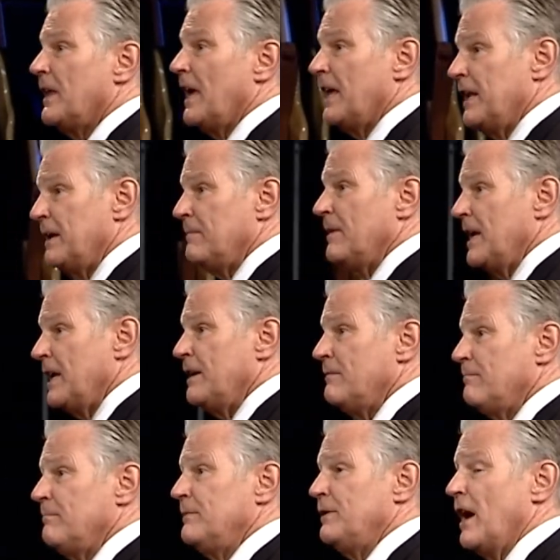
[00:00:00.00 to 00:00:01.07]
and he, he
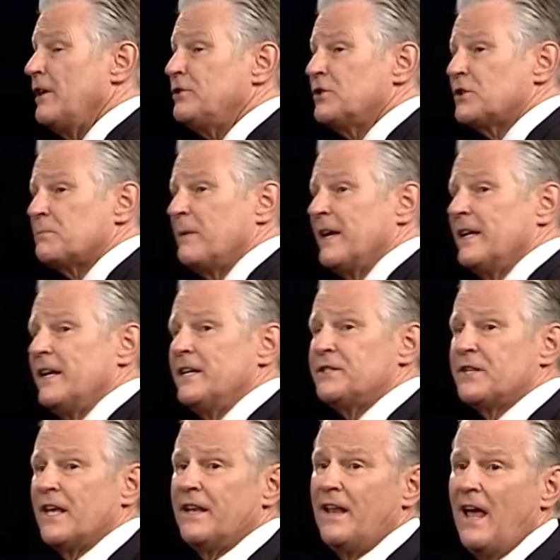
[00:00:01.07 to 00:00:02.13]
nudges me and he
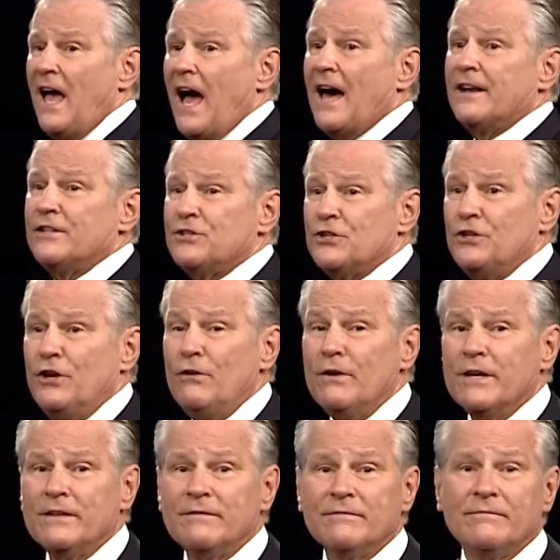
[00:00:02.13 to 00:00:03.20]
said, how did you do
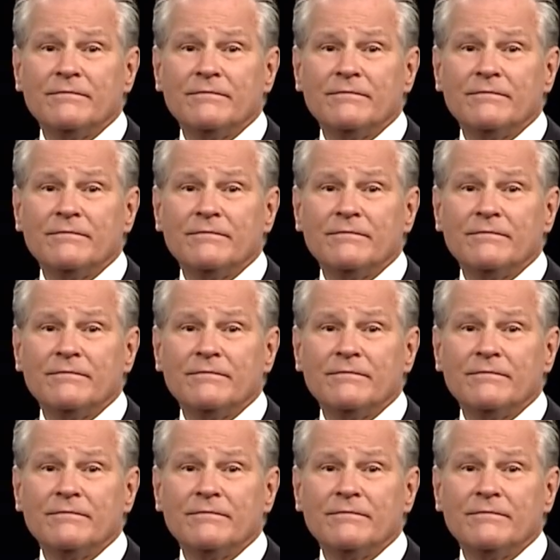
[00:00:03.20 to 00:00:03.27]
it?